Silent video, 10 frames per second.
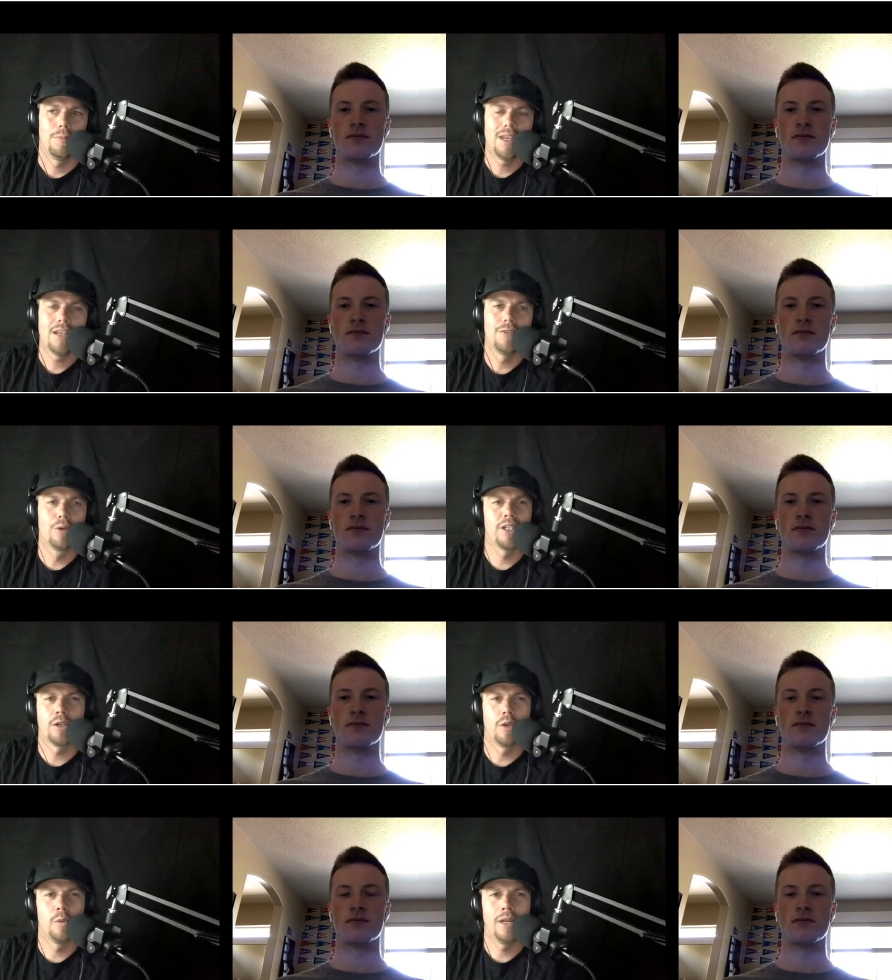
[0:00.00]
Speaker 1: Being a floor
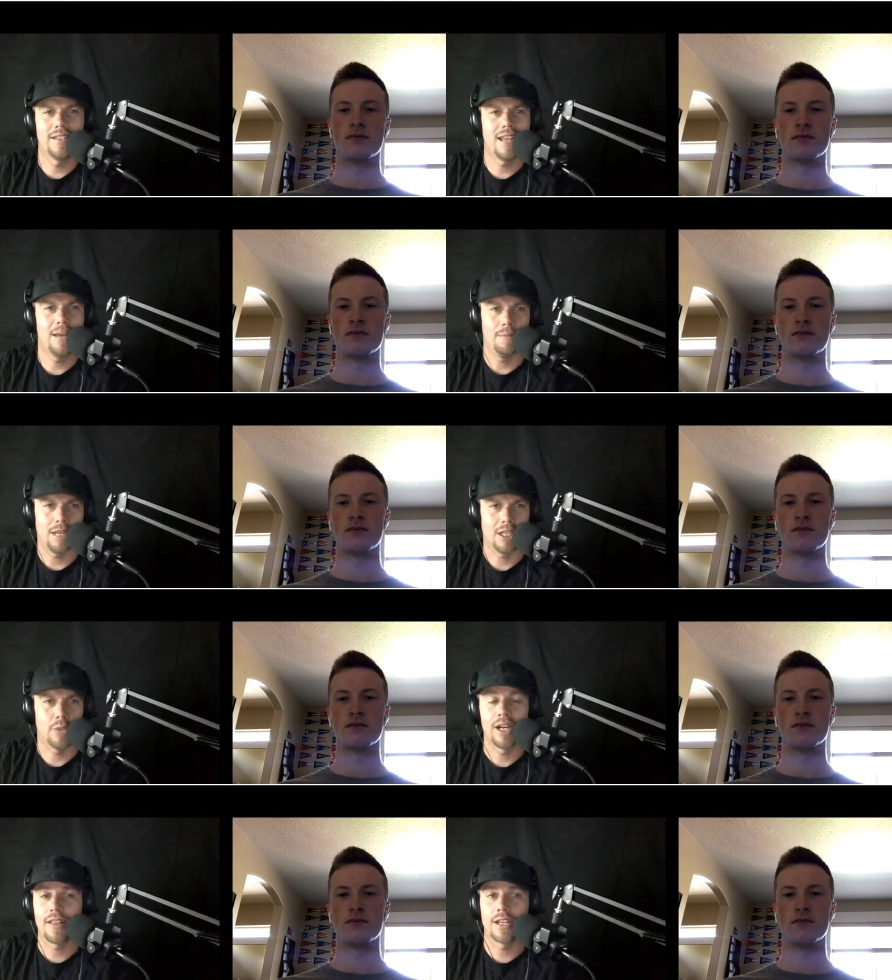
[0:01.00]
general, what does that mean?
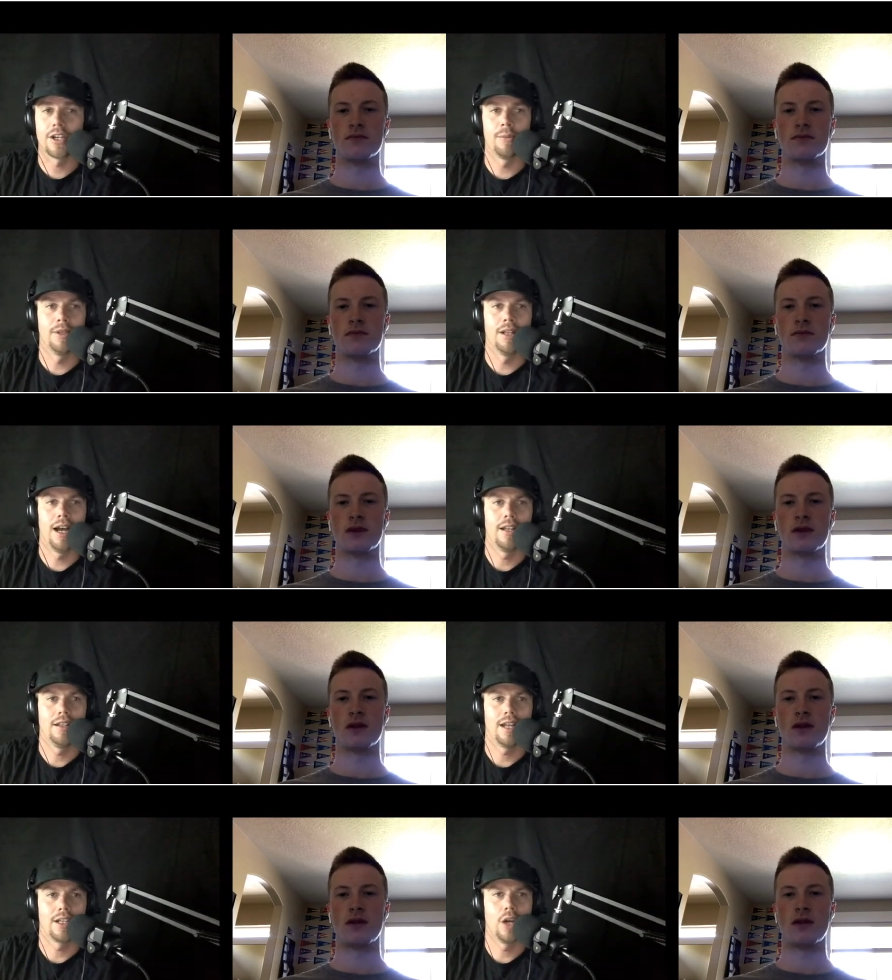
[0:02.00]
You hear that term a lot, and
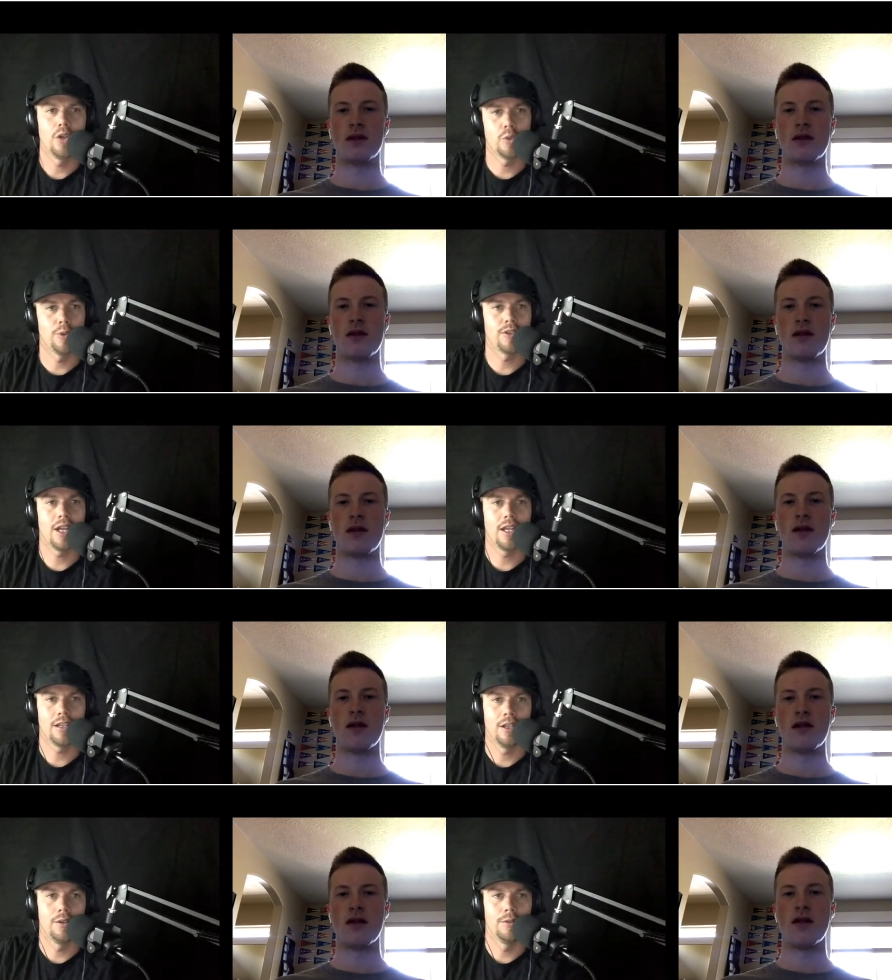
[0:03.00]
a lot of coaches will say,
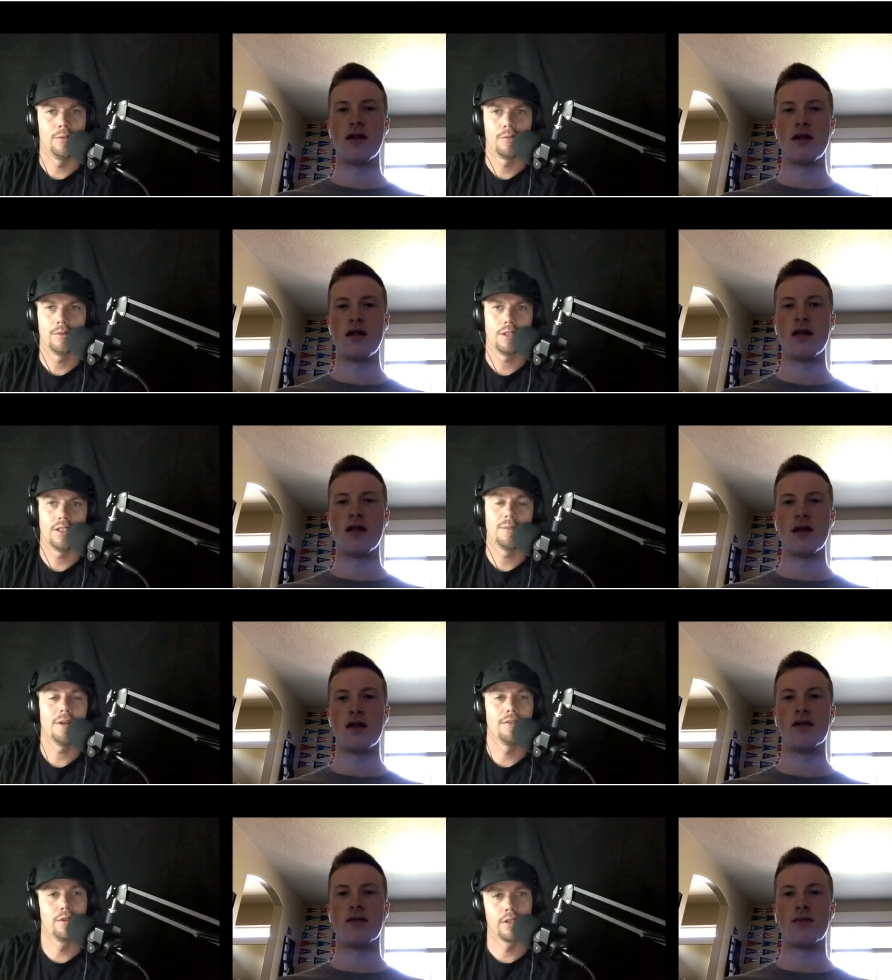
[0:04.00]
you know, you need to
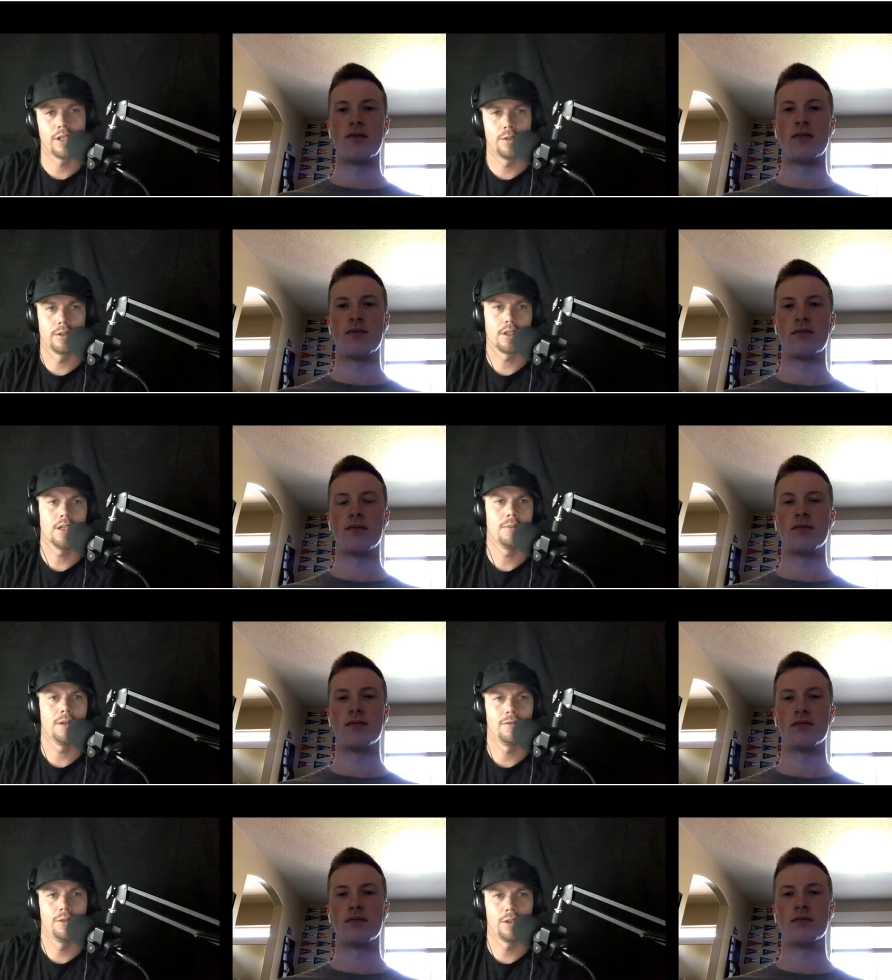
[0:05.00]
be a floor general. You need to
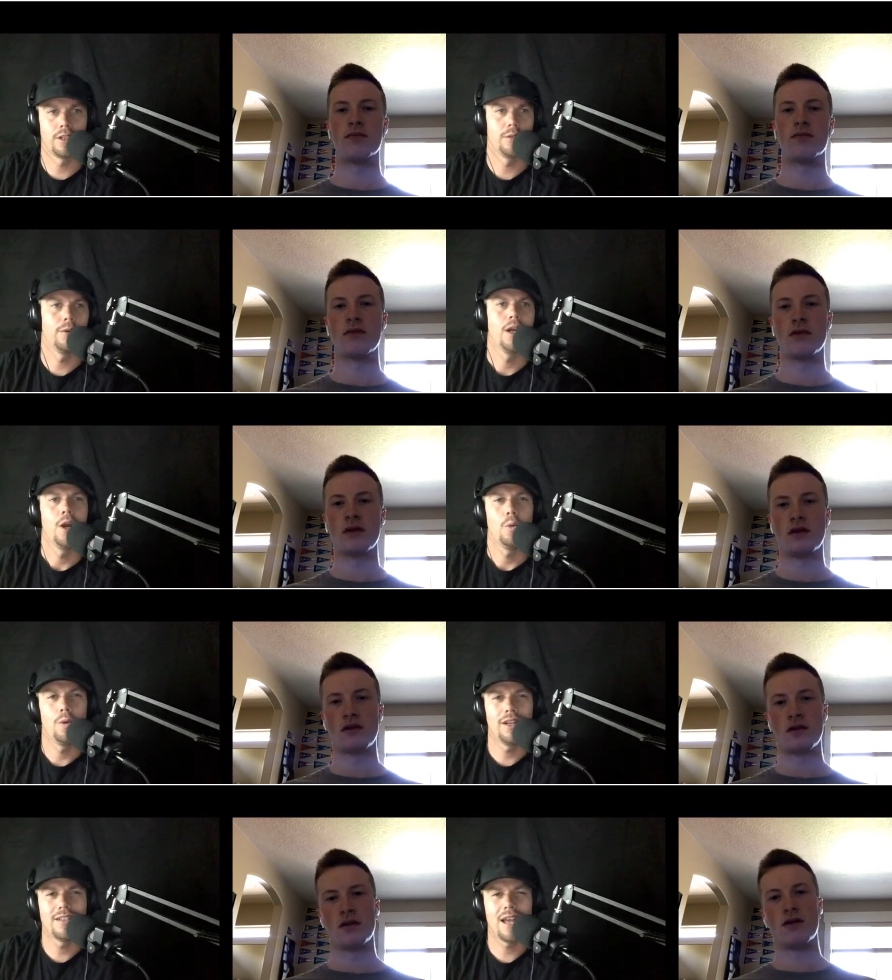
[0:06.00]
be a floor general.
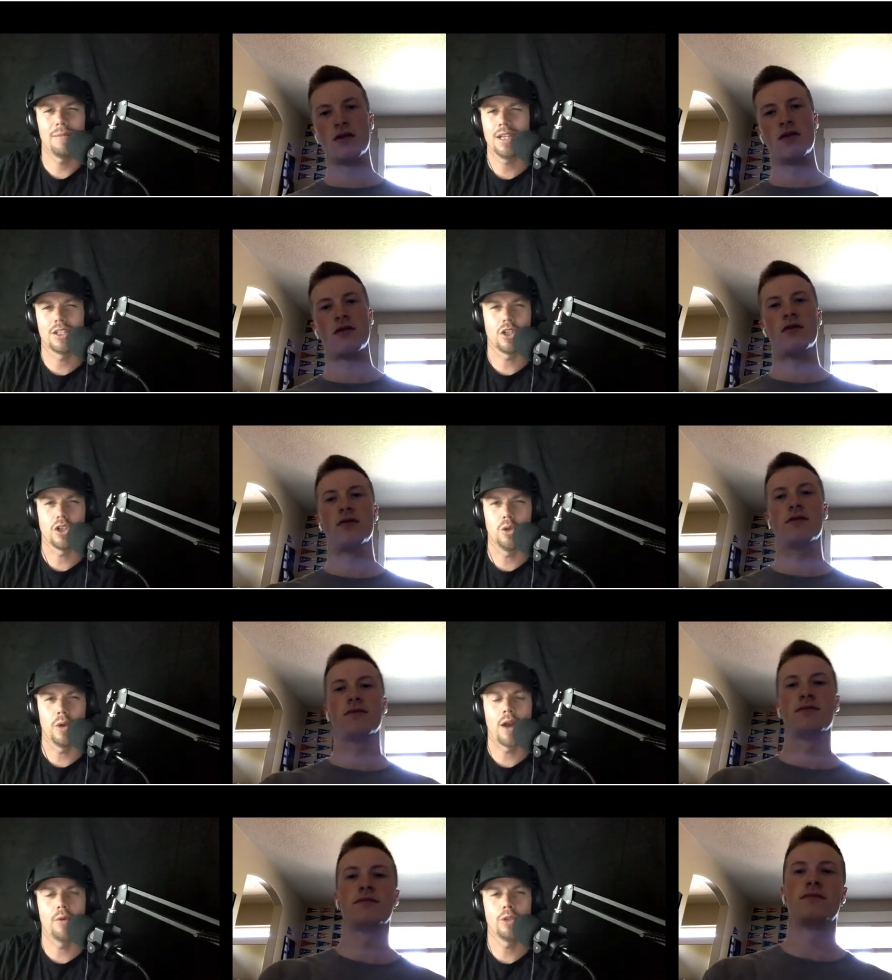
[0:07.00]
What does that mean to
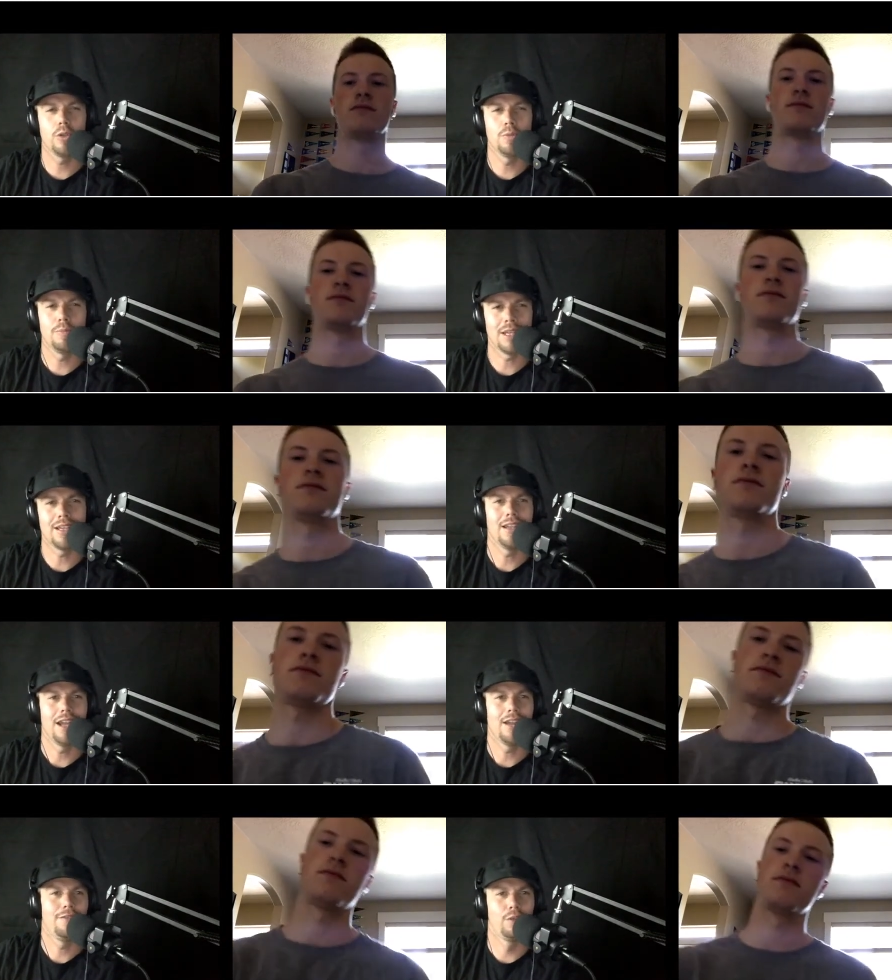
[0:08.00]
you? How do you be
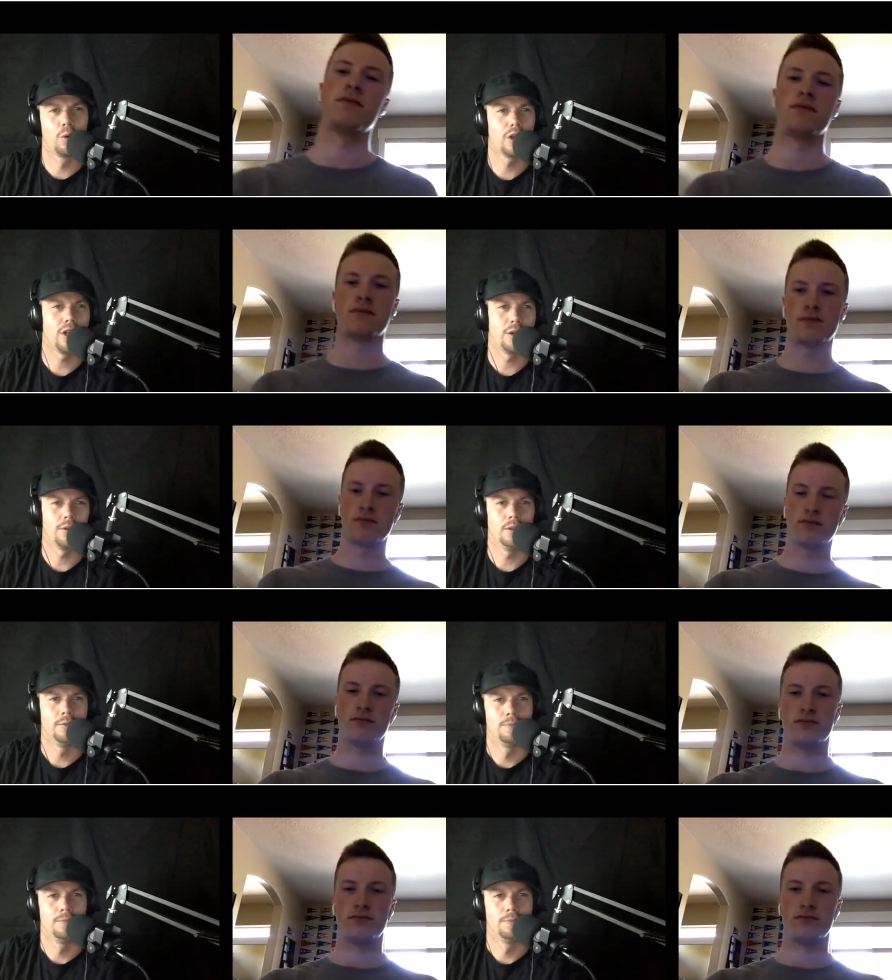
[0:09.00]
a floor general?